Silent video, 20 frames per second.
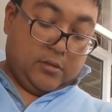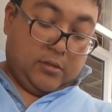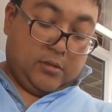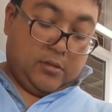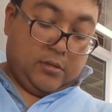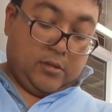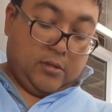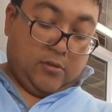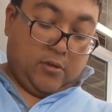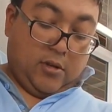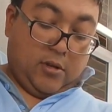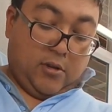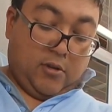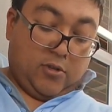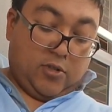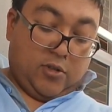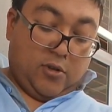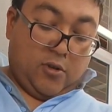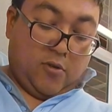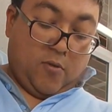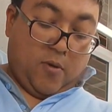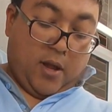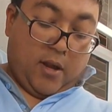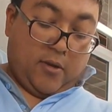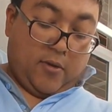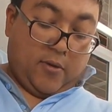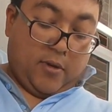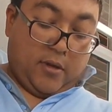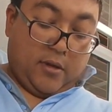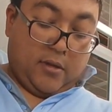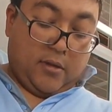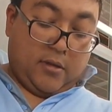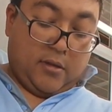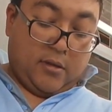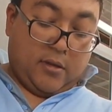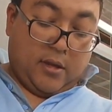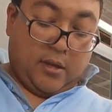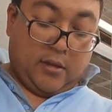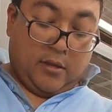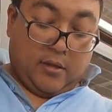So it only goes on one way,
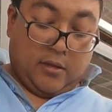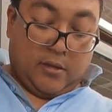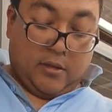right?